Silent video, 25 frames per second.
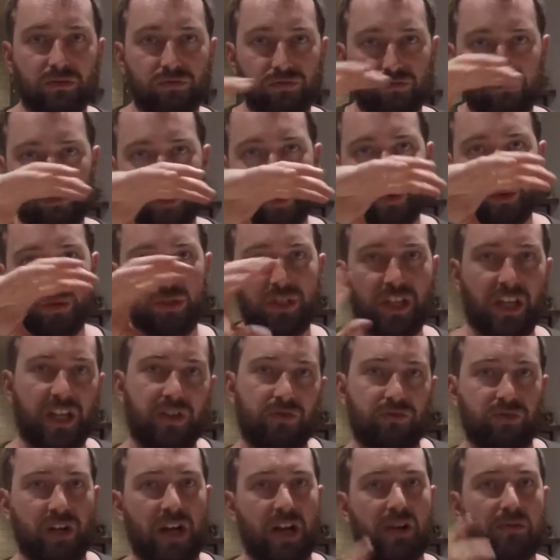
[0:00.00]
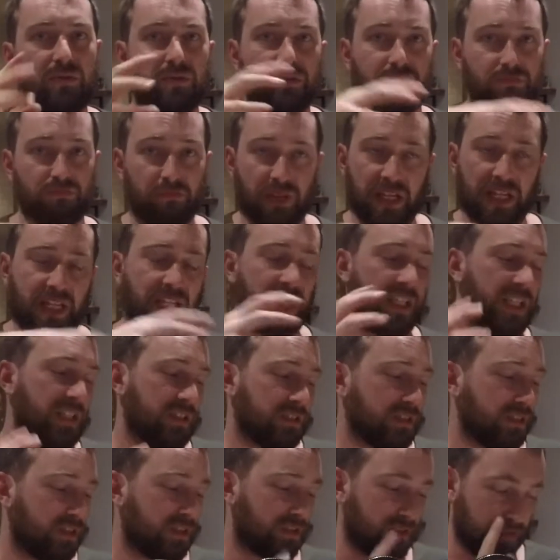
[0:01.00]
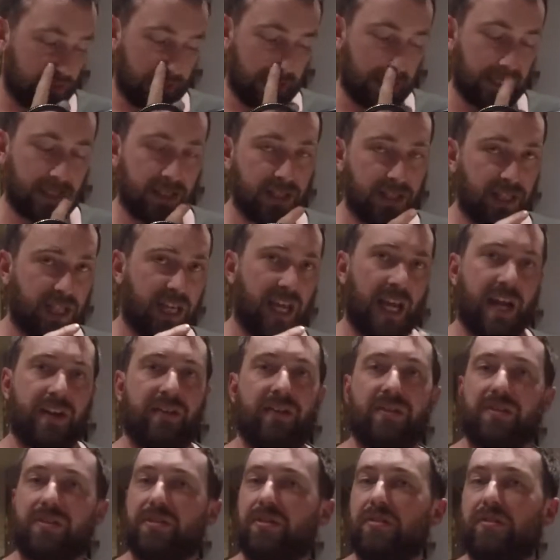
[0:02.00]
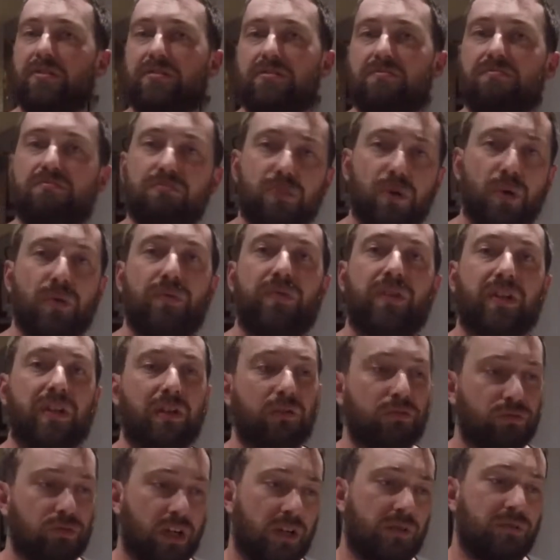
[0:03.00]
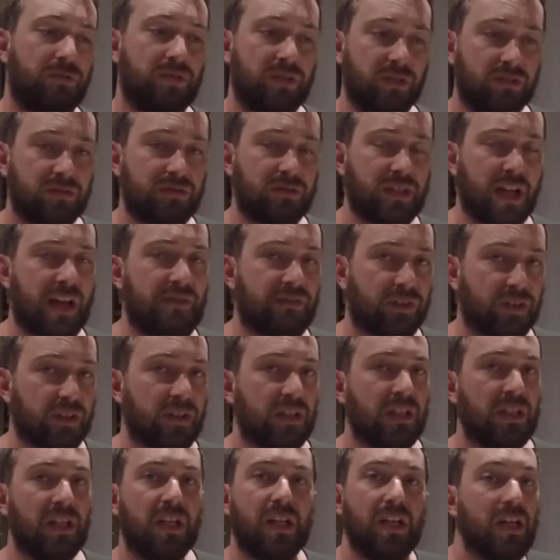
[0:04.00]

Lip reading: rotate round, making it look like the character is moving round the level,